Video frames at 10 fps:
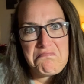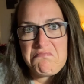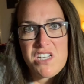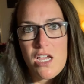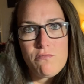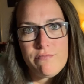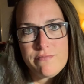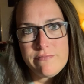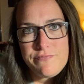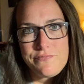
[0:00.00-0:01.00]
No.
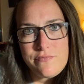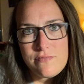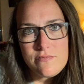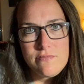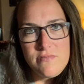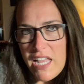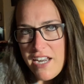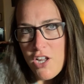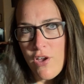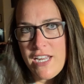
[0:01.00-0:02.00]
I had
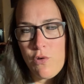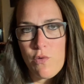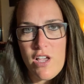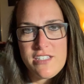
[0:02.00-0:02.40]
no idea what it was.